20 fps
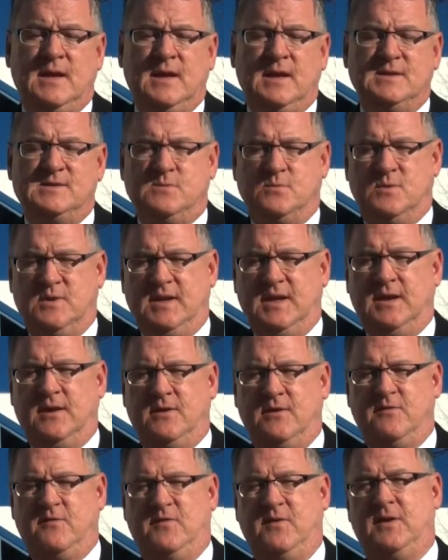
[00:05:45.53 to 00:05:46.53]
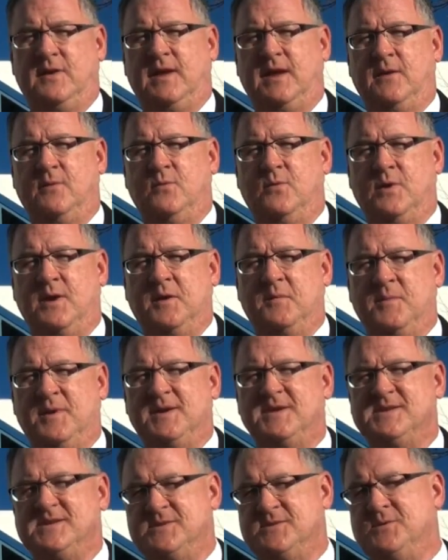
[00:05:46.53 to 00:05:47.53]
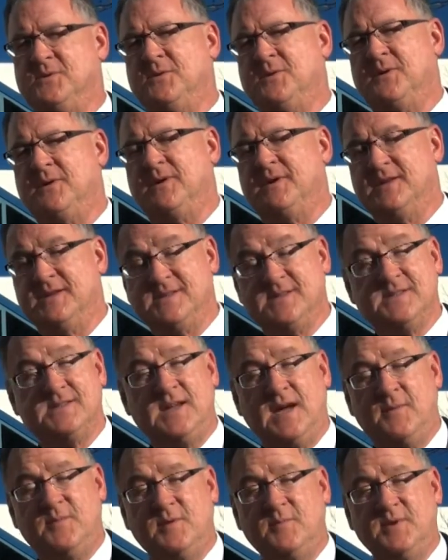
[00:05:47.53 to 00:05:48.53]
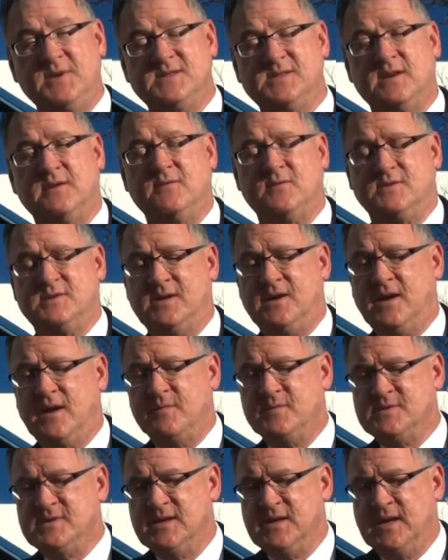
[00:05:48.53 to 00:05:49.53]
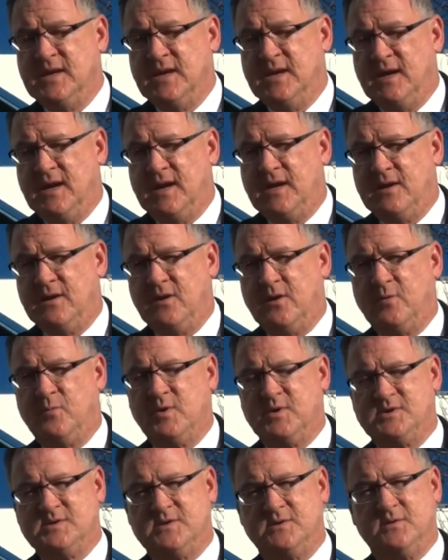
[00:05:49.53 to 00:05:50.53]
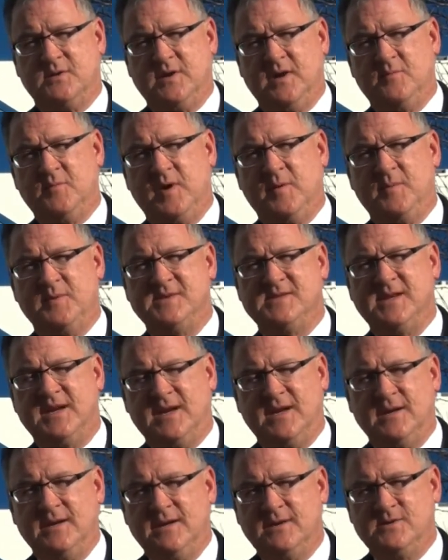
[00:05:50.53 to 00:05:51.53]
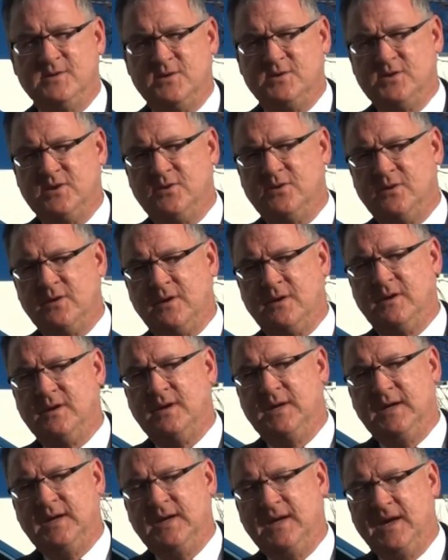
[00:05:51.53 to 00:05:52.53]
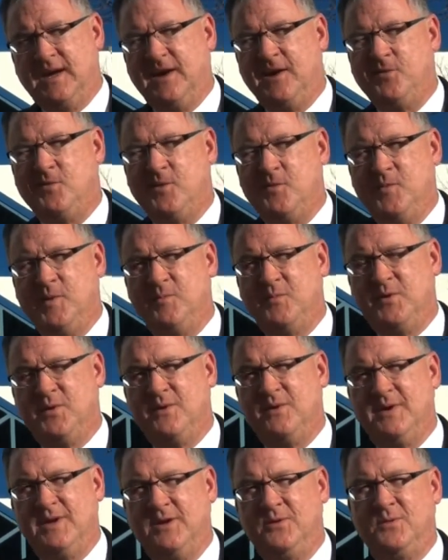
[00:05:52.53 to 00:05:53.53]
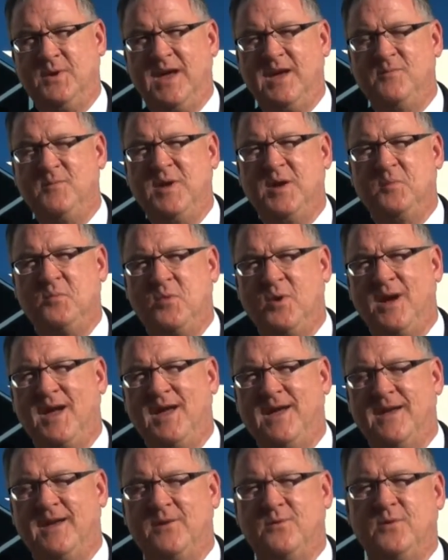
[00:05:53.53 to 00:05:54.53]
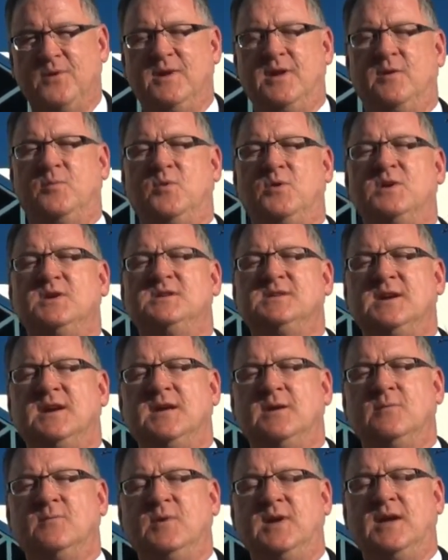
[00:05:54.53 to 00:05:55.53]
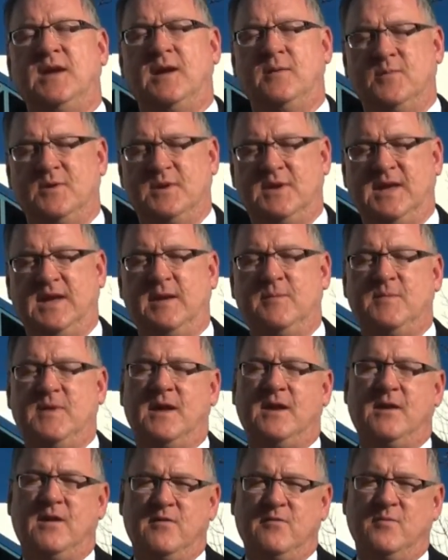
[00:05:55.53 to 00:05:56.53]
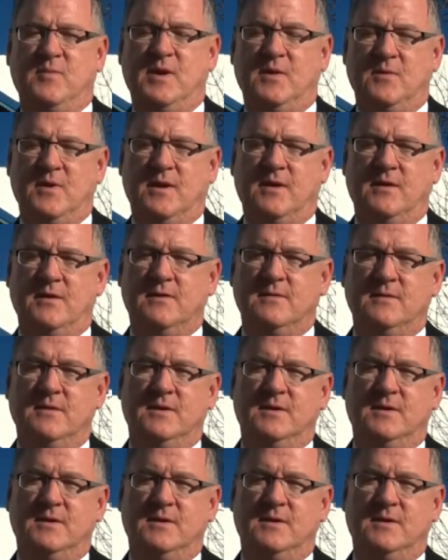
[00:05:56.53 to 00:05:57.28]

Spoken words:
It's really a good feeling when I'm in a store, and this has happened to me several times, and a young person will come up and say, "Judge Cook, I remember you gave me a break, and I really appreciate being able to keep that off my record,"